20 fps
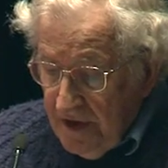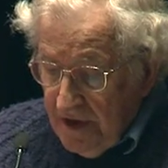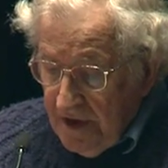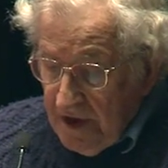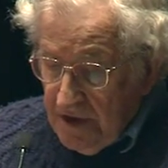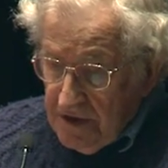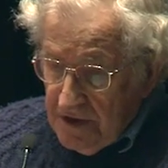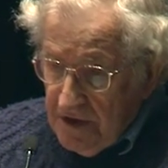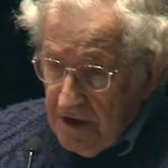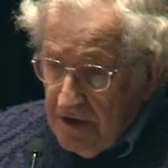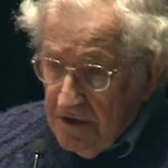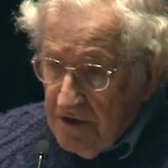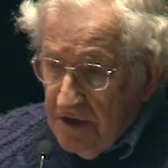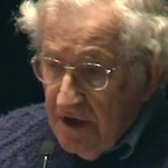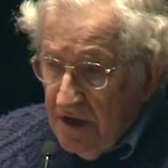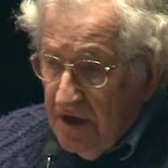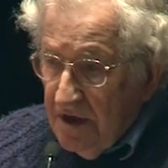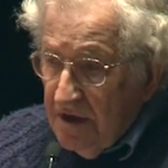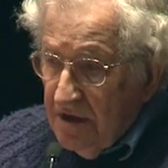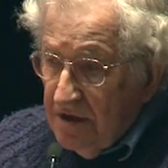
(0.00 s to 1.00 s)
as they
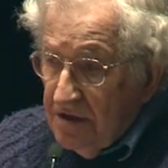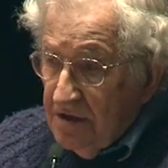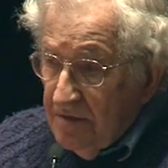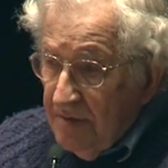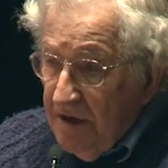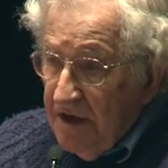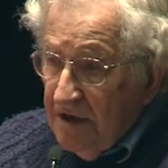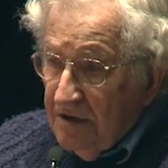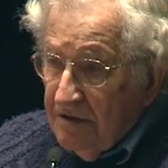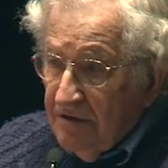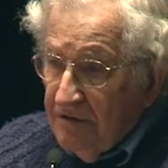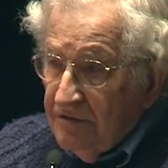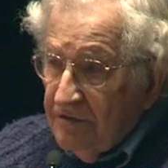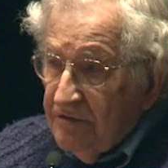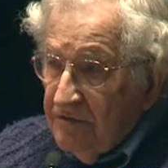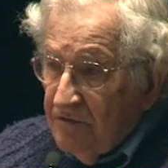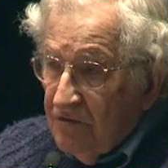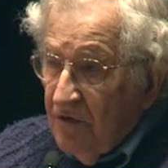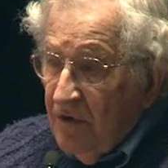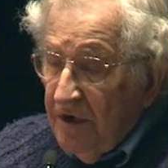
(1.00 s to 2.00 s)
say, it's a matter
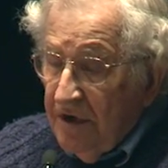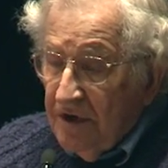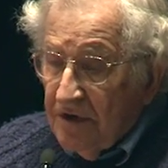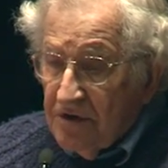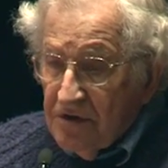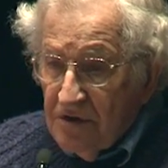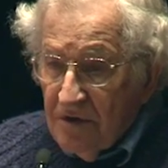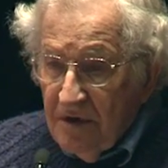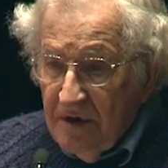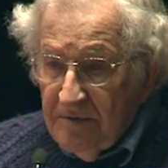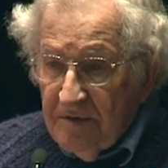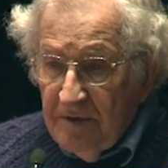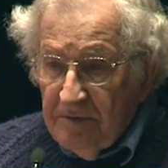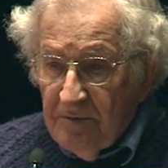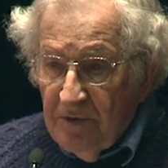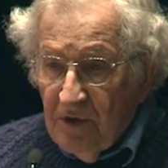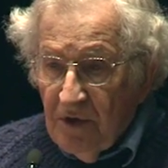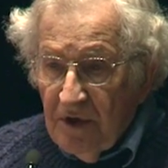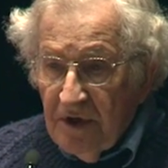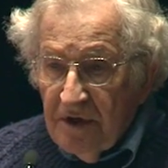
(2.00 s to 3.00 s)
of quite extreme
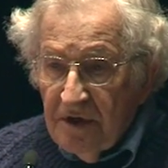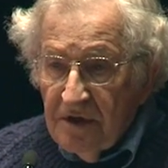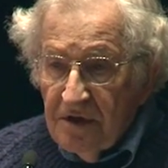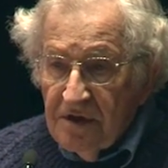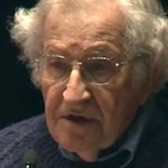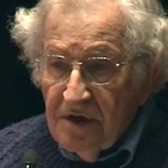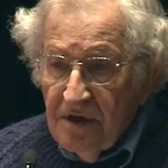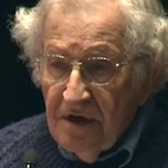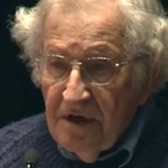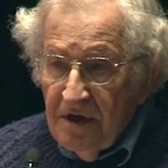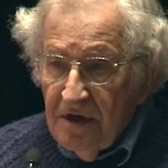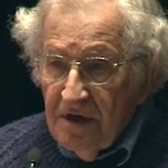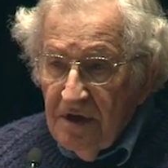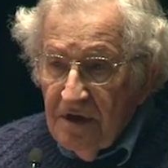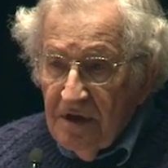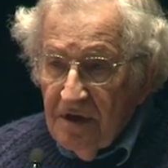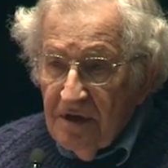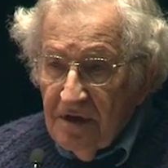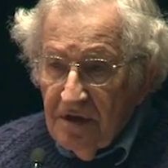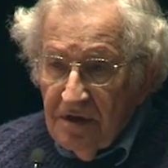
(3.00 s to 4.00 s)
importance.
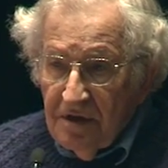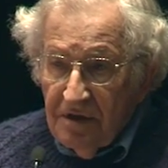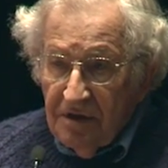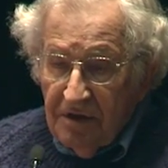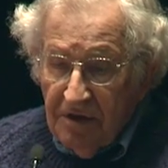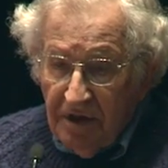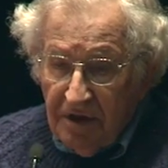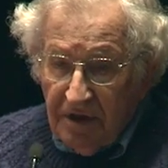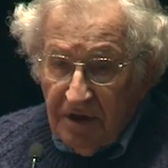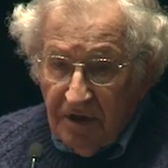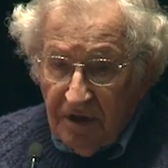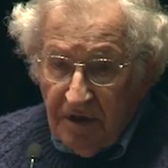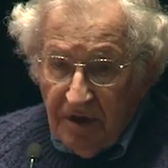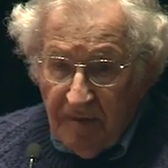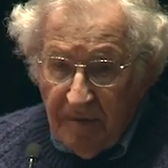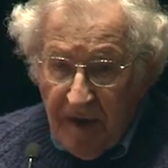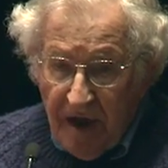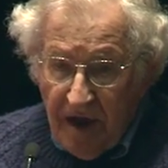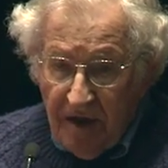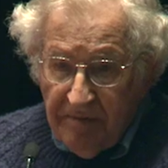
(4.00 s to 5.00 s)
Take a look at
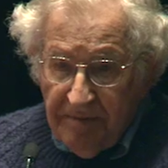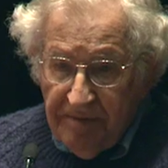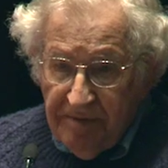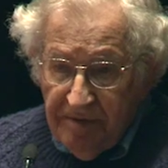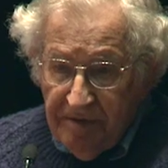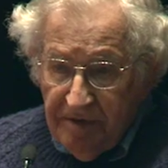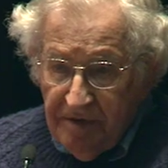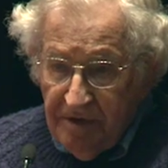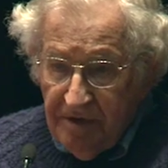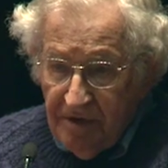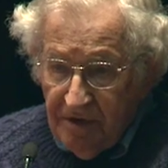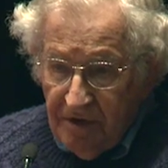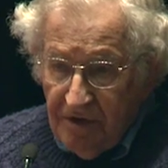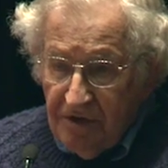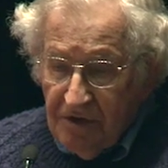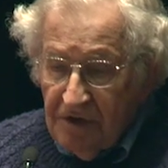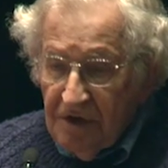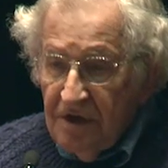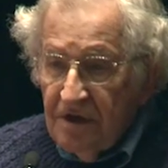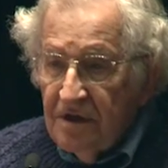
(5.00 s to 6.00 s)
a map, you
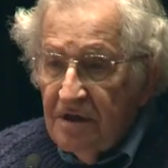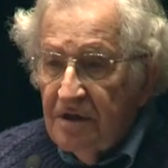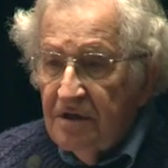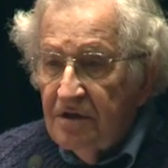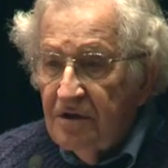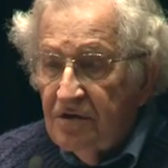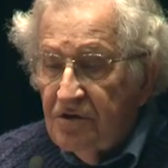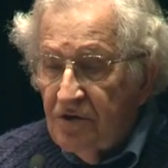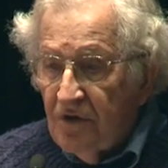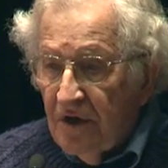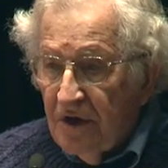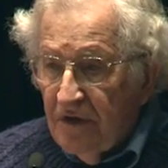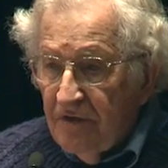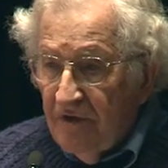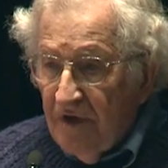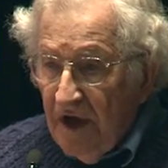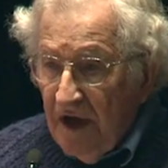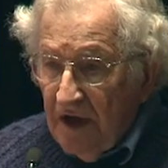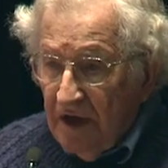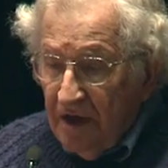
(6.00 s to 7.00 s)
can see that the Jordan
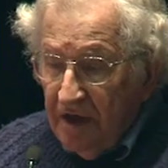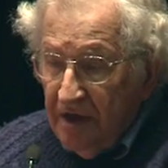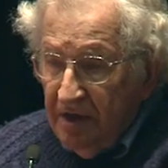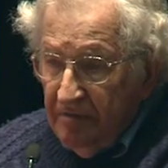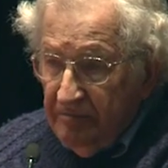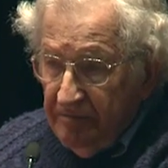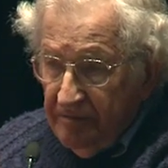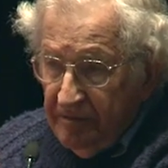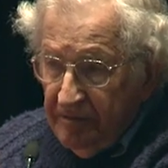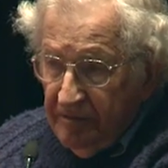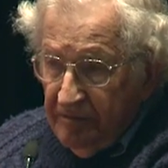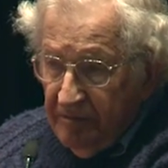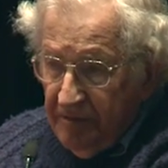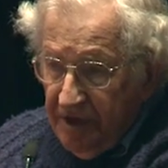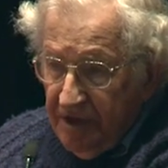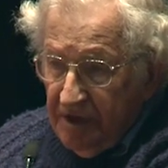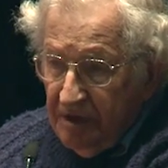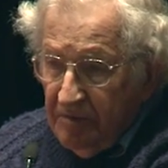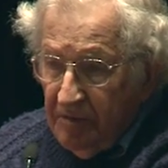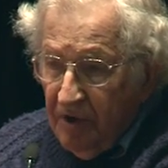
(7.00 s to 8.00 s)
Valley,
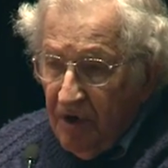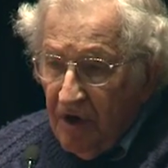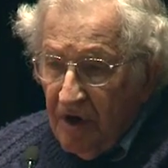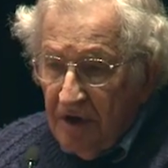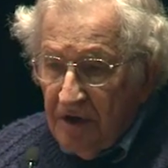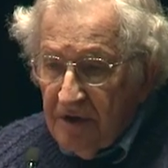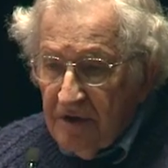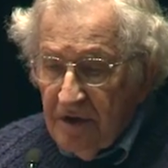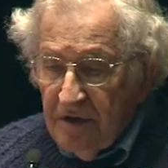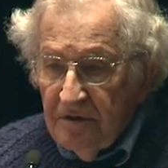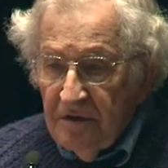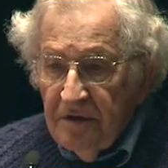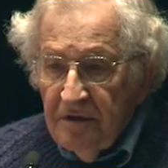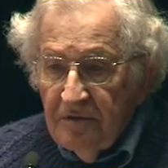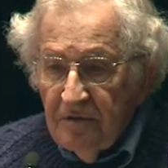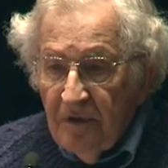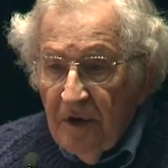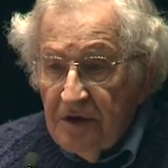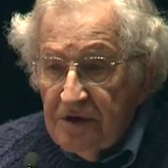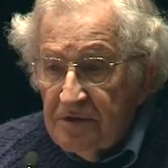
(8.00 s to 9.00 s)
big part of the
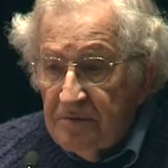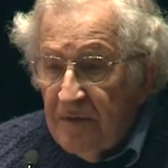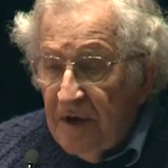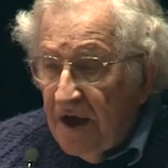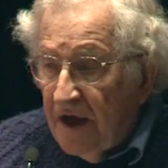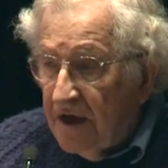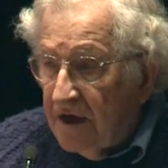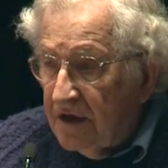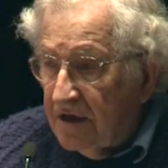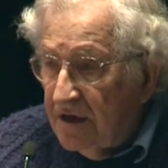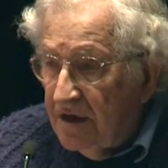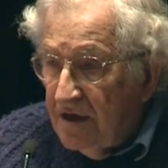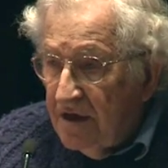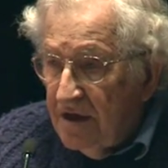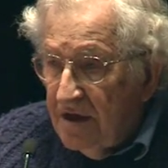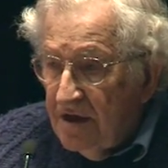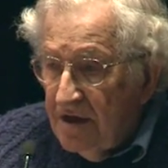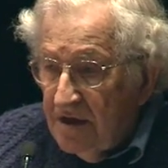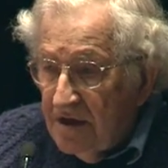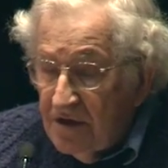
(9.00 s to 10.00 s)
West Bank,
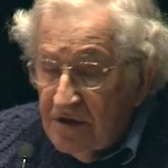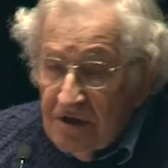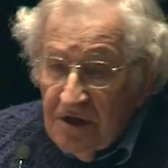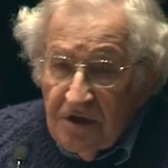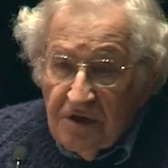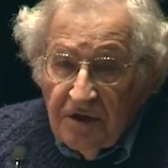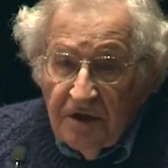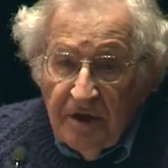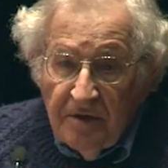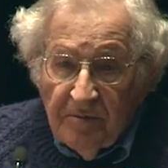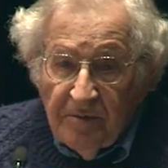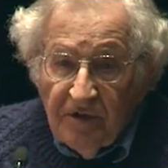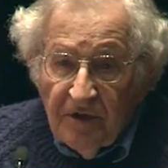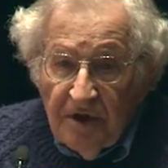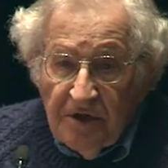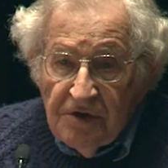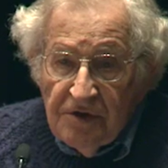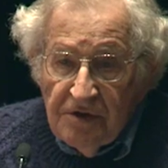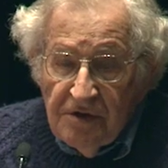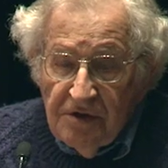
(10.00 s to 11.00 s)
essentially
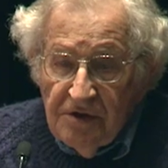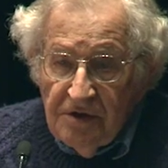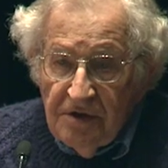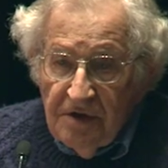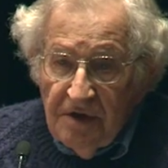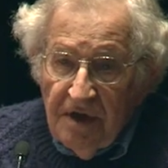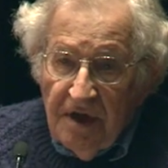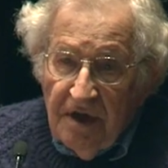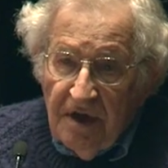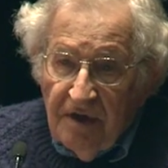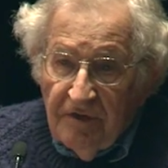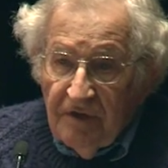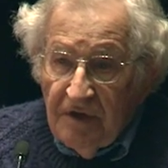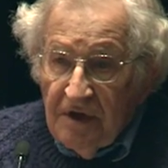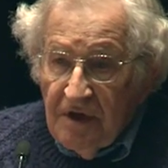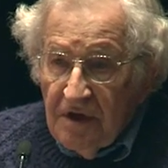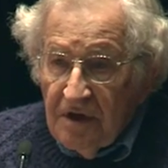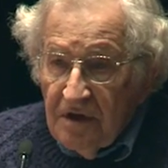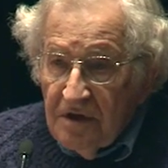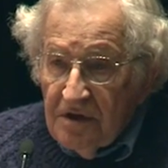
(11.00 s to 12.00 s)
imprisons
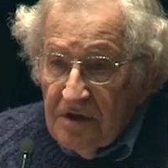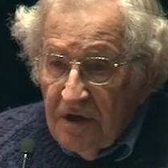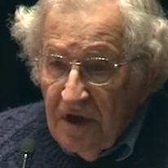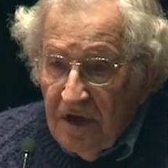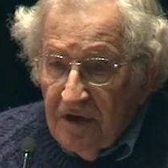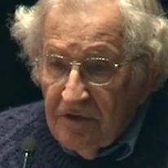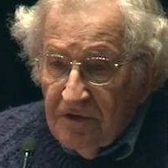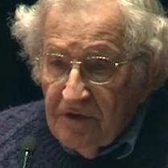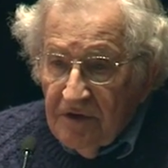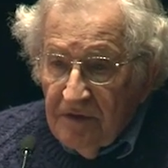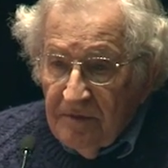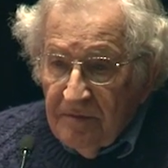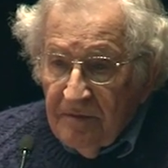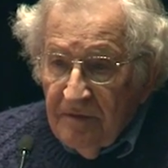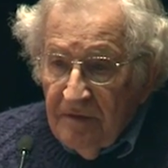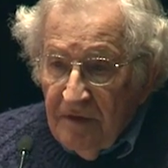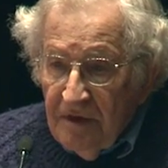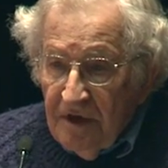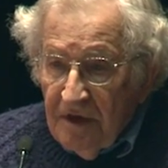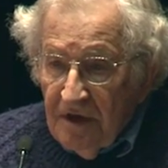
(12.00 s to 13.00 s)
everything that's left.
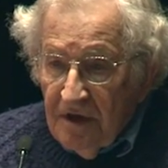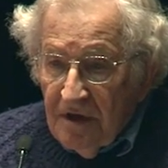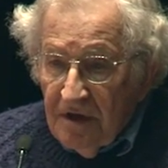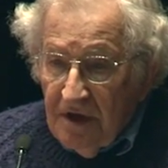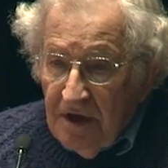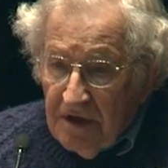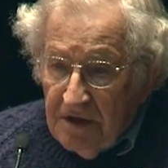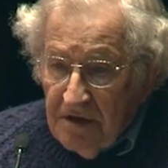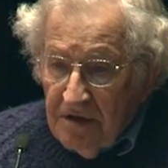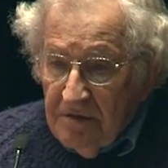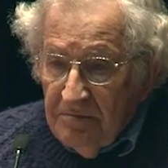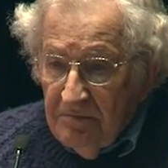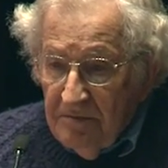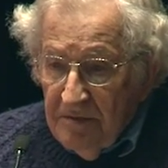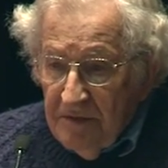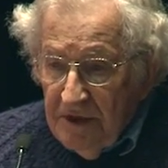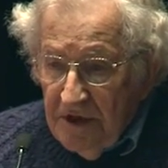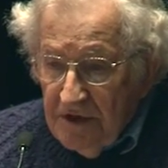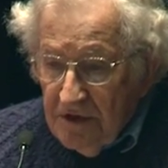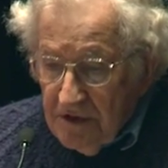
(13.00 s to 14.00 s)
That's
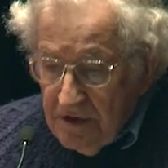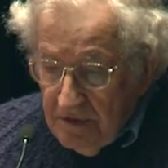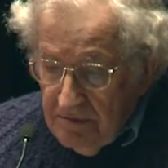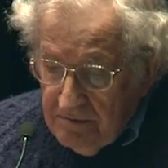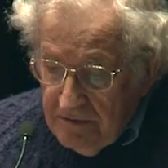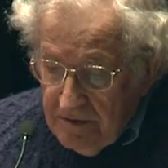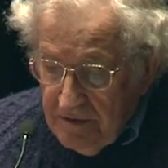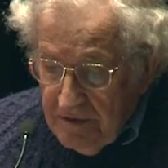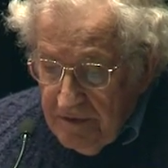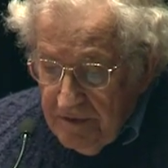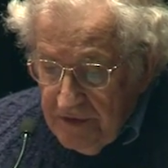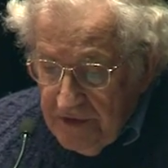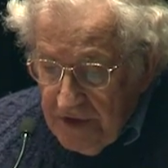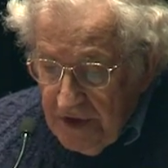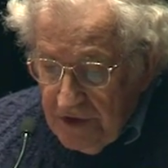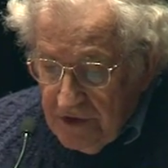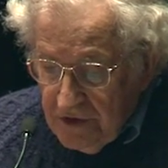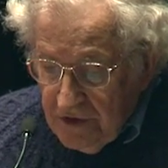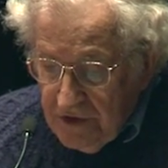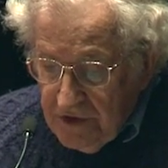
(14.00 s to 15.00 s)
its
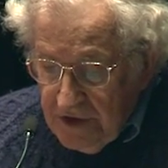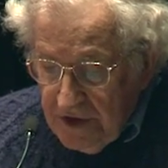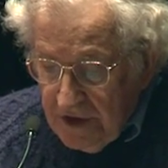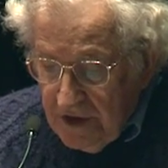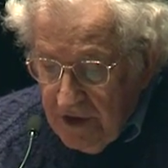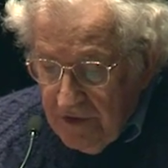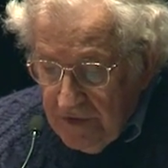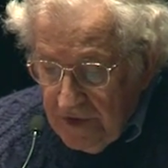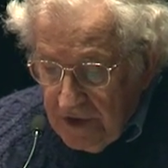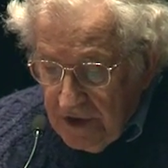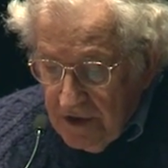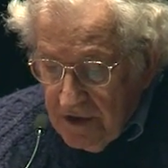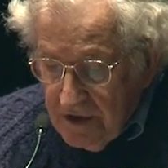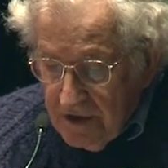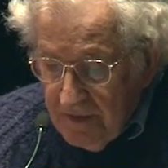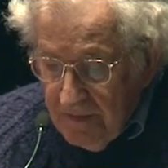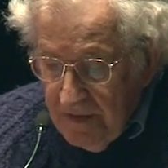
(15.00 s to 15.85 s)
central significance.